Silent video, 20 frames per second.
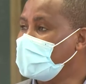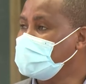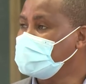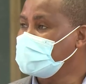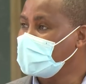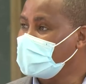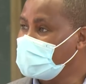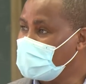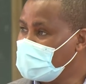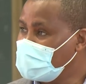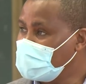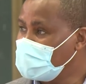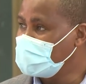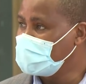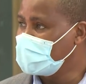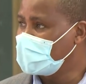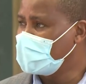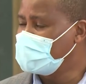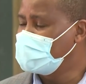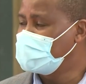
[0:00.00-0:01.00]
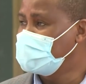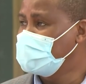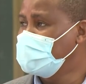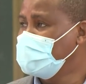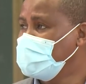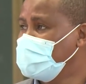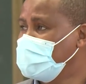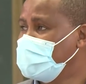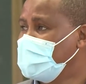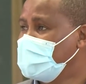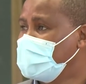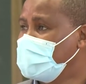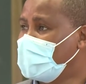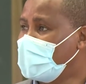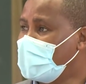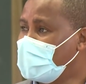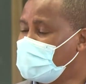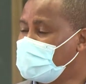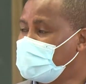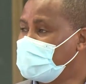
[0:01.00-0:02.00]
circulating in the country, the
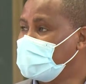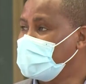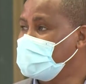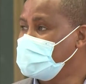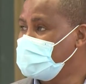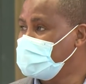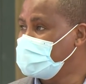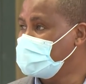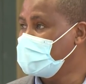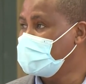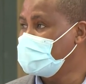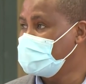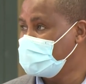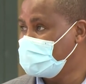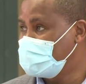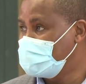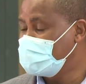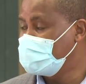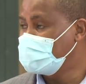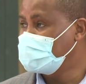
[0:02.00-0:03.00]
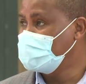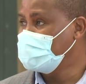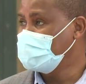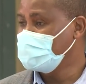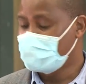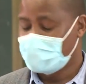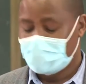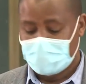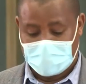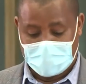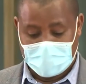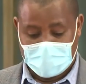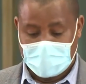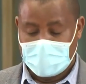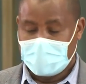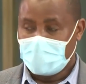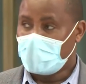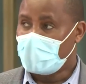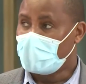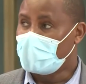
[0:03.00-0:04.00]
Alpha, the Beta, and the Delta.
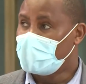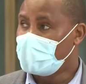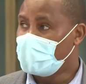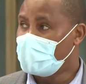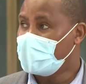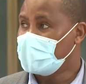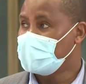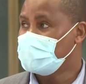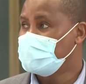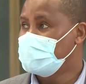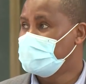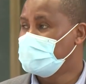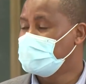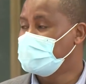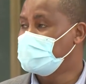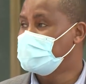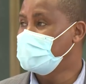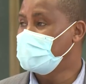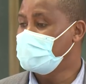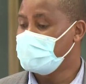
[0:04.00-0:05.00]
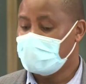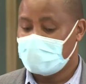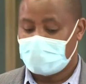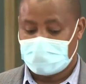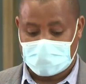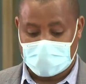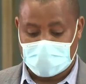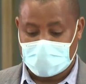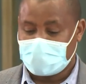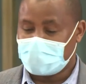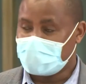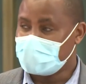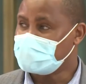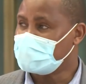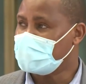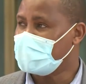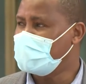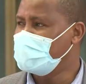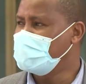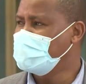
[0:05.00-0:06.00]
Although, as we noted, we have advised
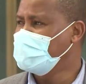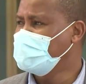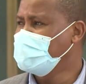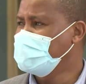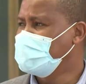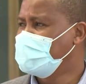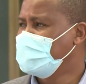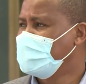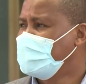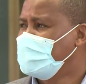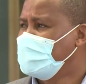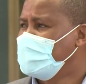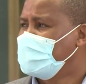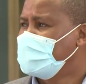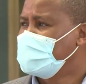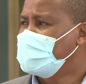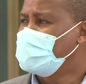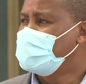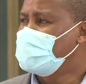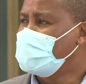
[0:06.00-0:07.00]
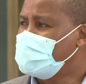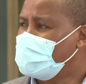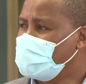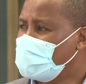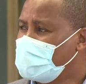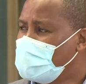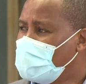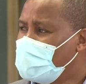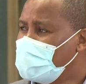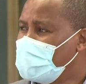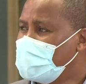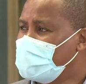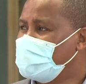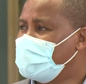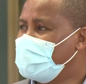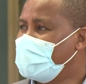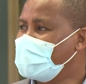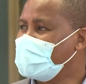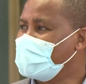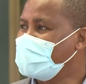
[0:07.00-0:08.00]
earlier, the predominant
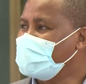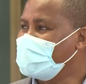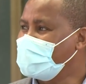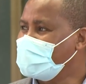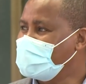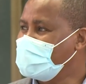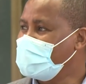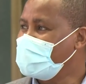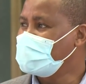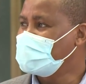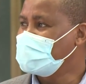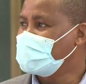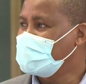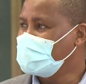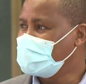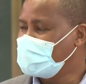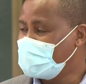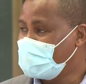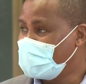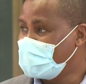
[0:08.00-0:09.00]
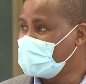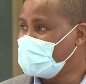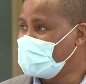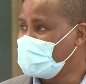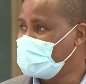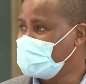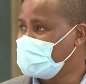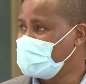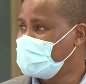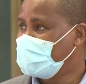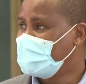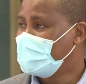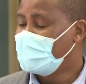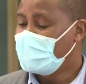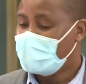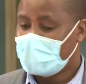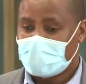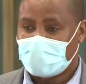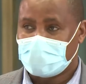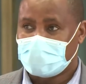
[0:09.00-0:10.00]
variant right now is the Delta variant.
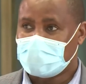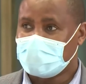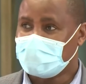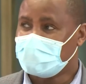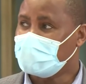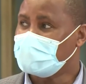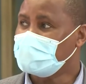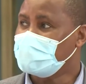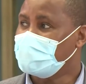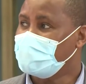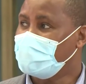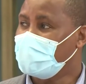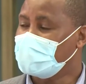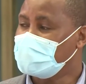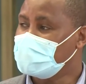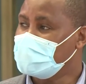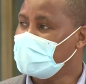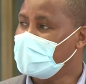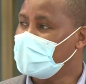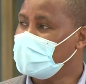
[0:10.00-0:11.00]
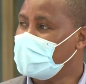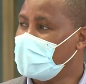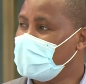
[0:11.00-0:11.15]
And whatever vaccine that we are